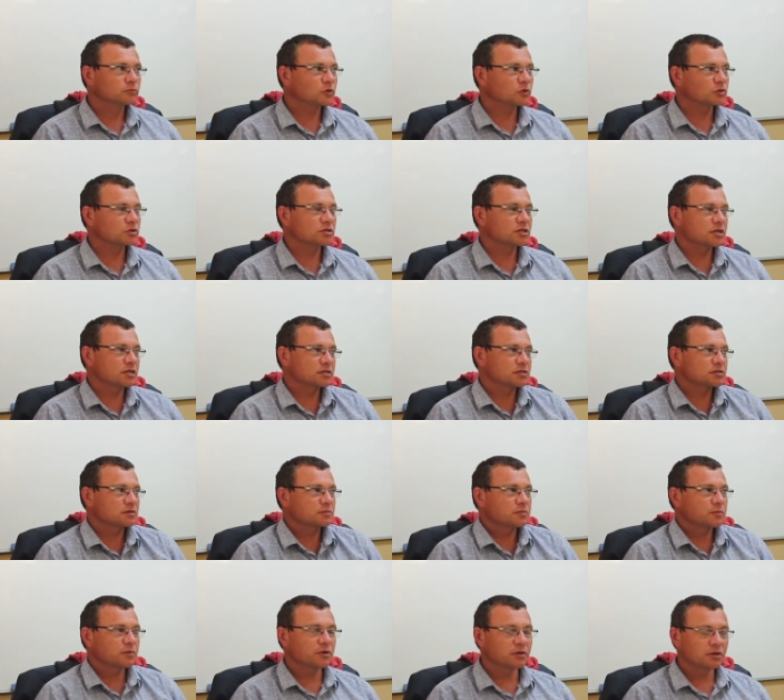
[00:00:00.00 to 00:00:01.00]
To say it
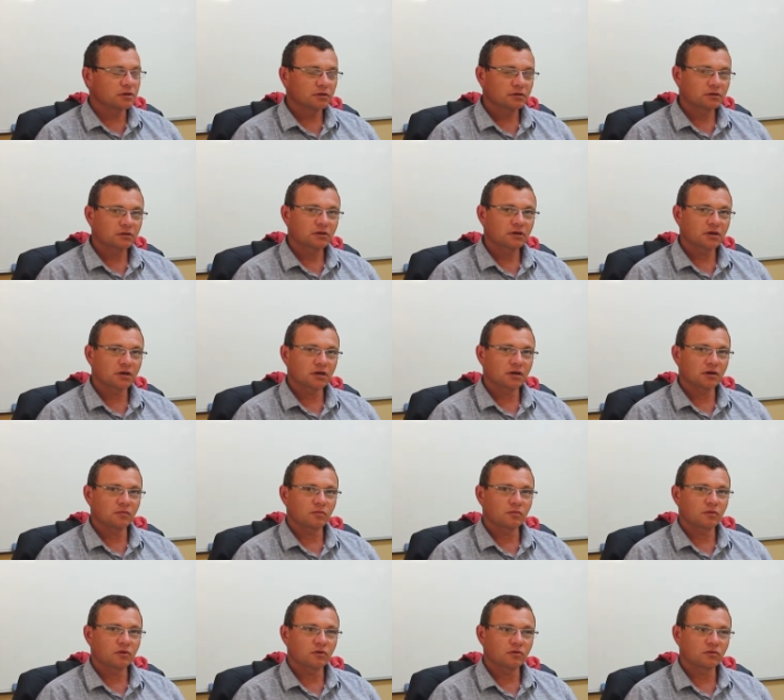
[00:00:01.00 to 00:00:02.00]
simply.
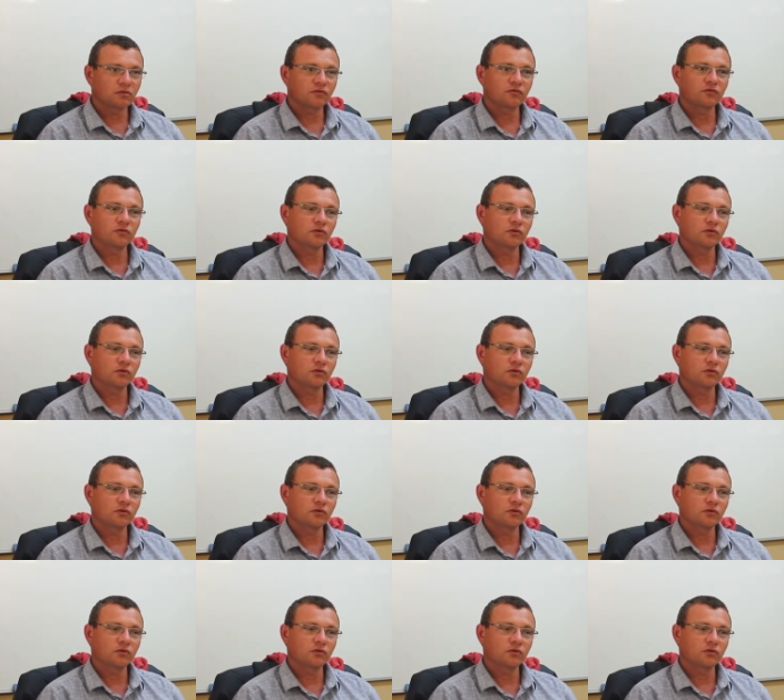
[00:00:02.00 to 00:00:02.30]
If